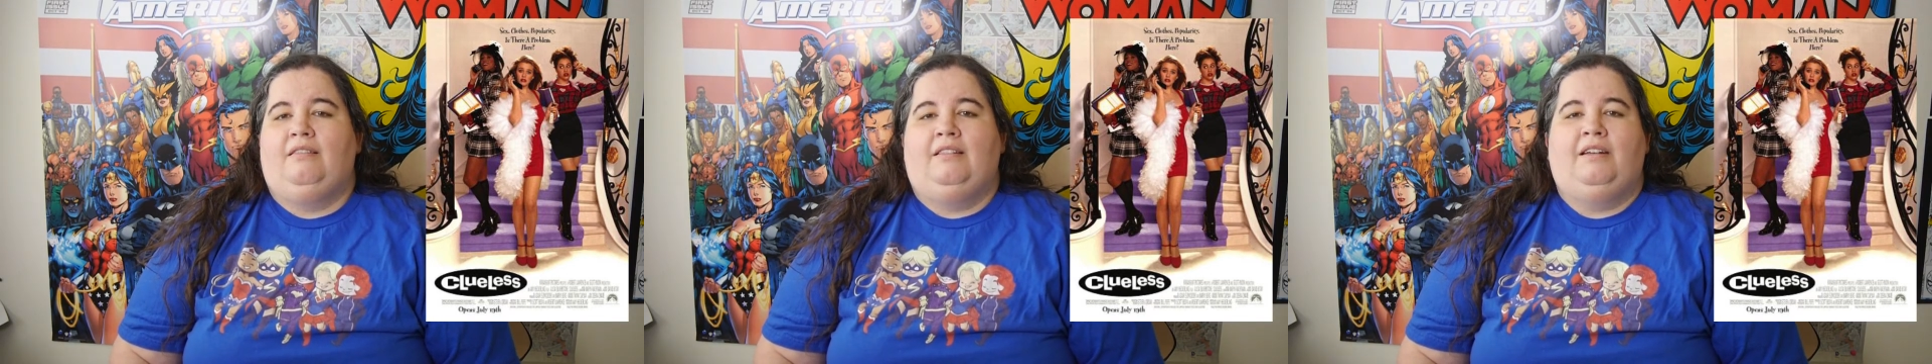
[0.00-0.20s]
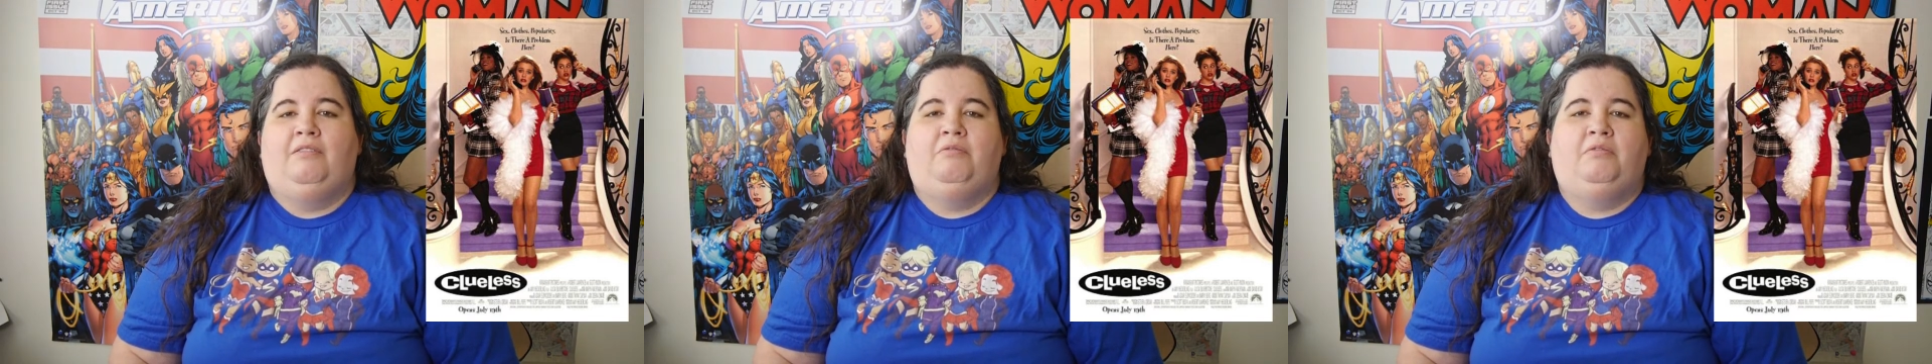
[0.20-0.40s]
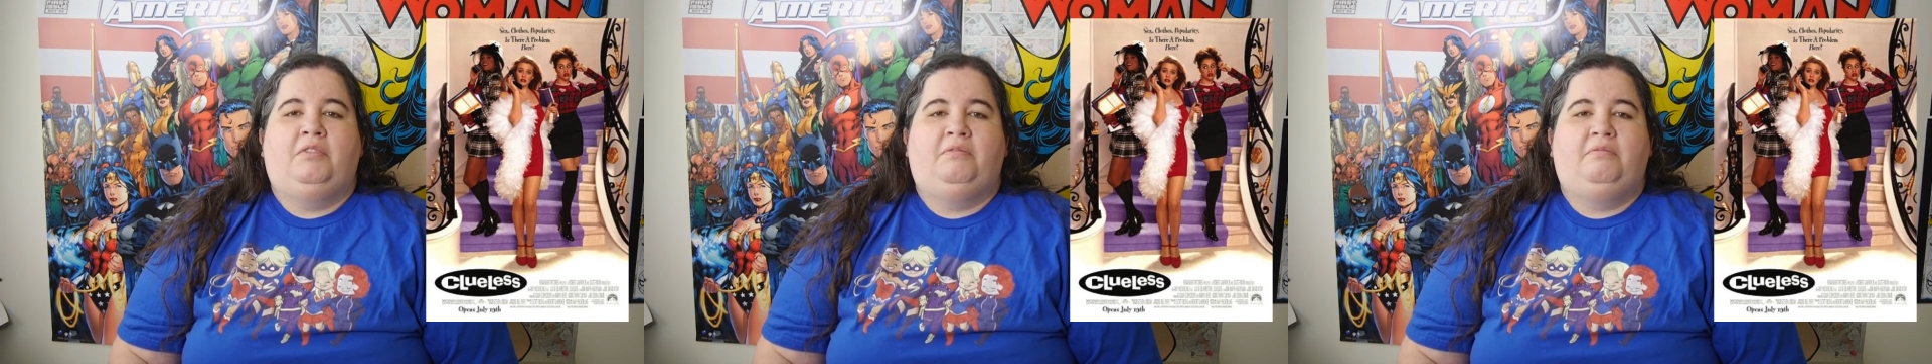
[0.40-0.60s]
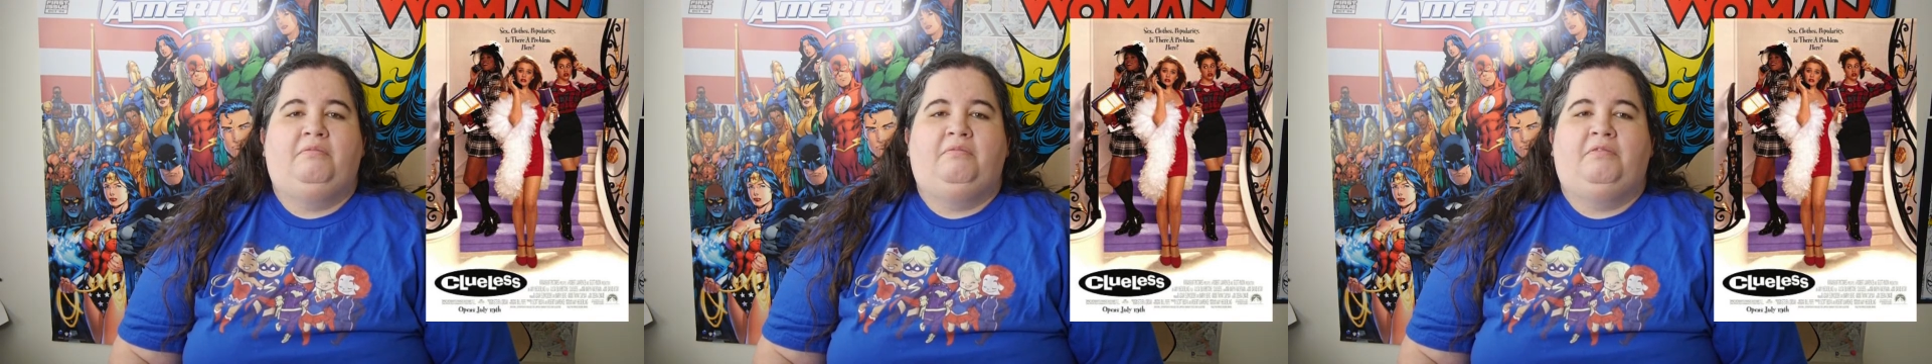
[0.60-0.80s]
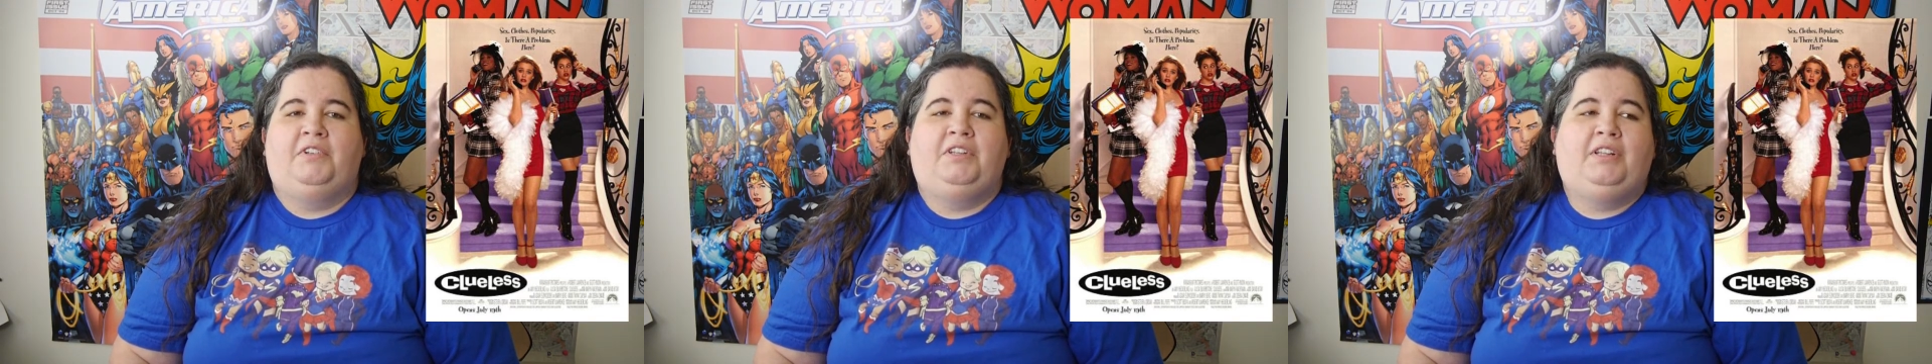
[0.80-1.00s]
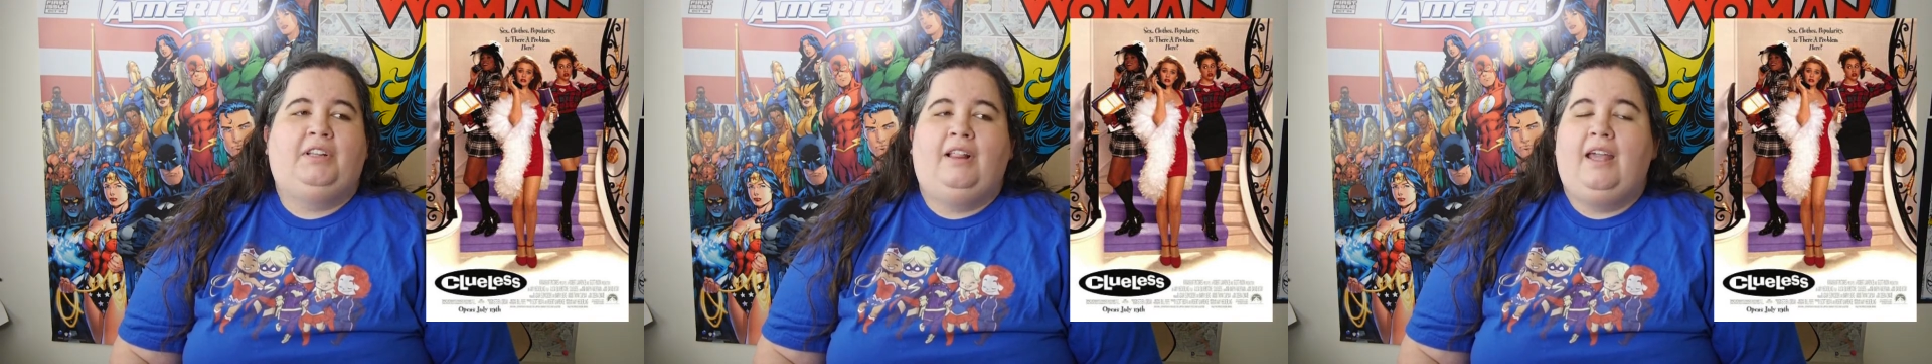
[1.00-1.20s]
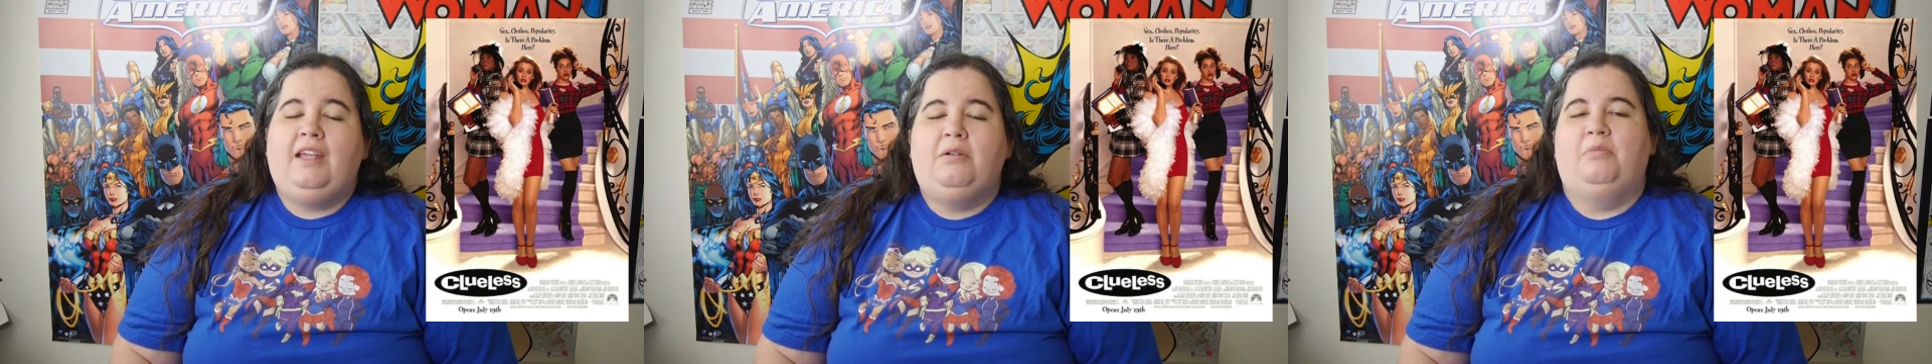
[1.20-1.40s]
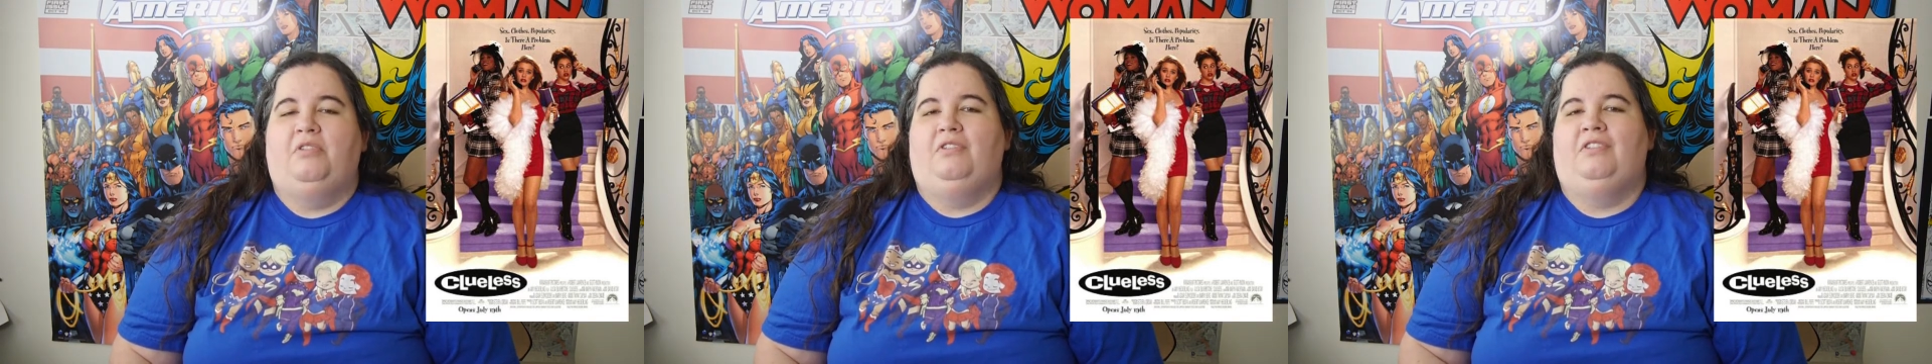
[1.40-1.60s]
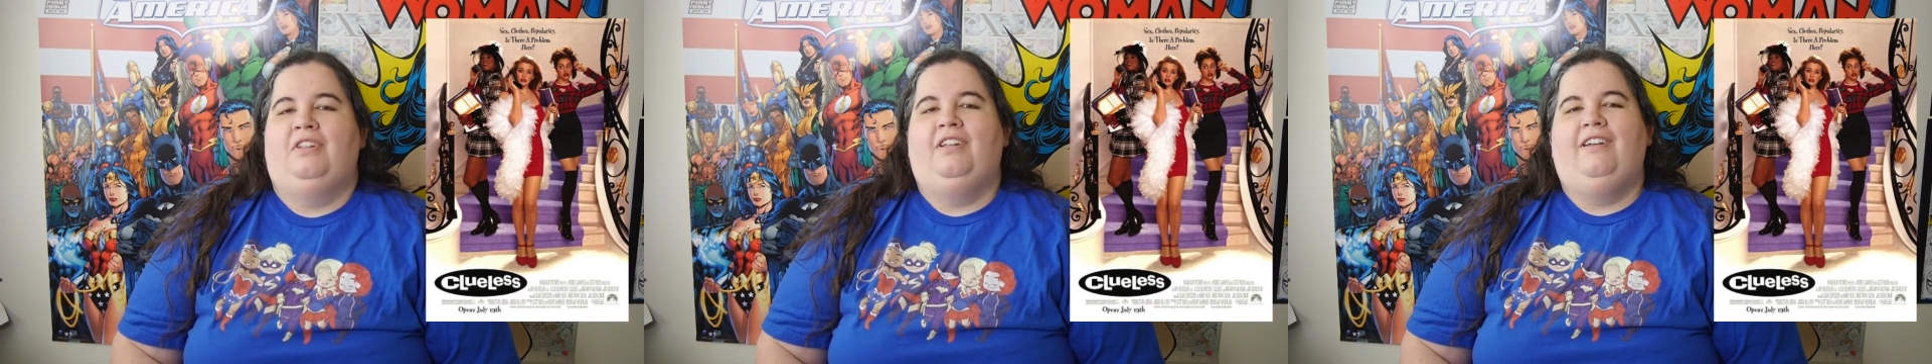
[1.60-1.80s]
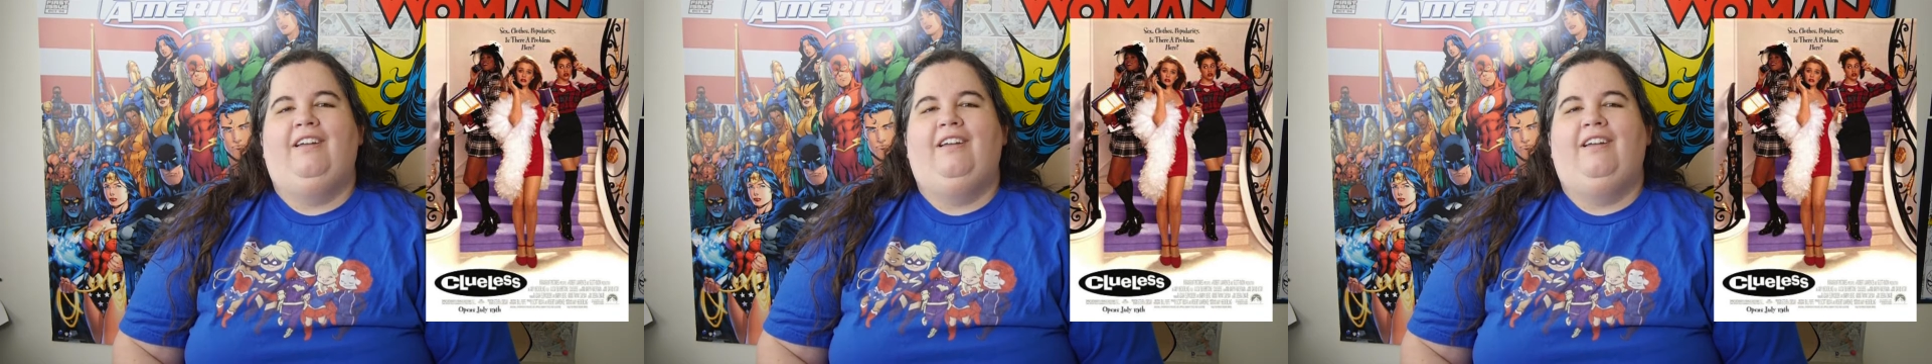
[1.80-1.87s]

they're really likable.